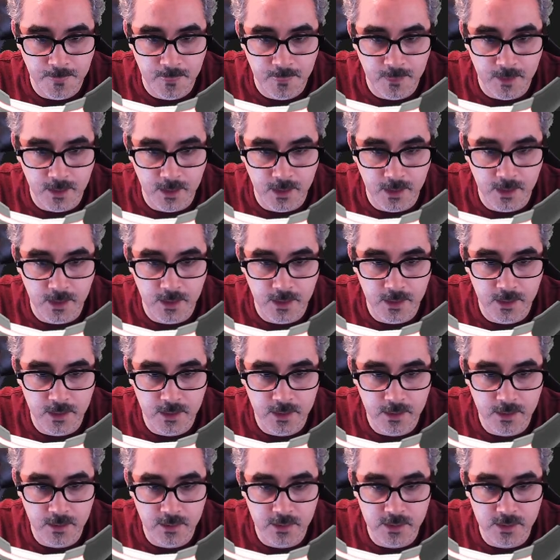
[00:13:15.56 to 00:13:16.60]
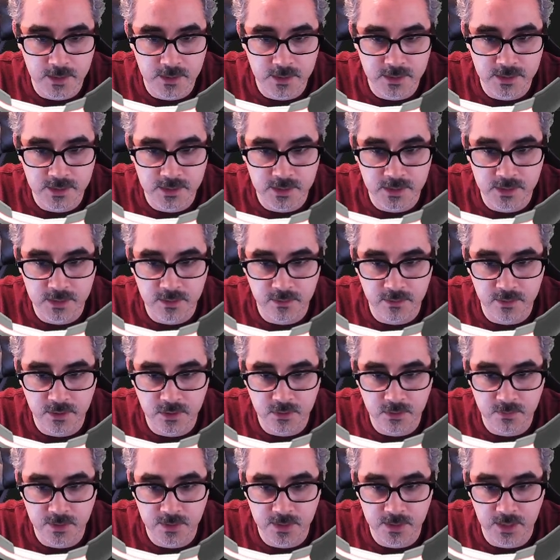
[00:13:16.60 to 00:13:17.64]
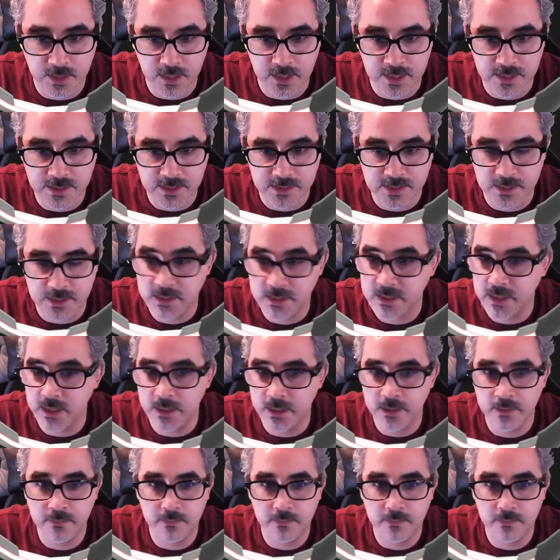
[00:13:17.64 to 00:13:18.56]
And this is going to be less than 10.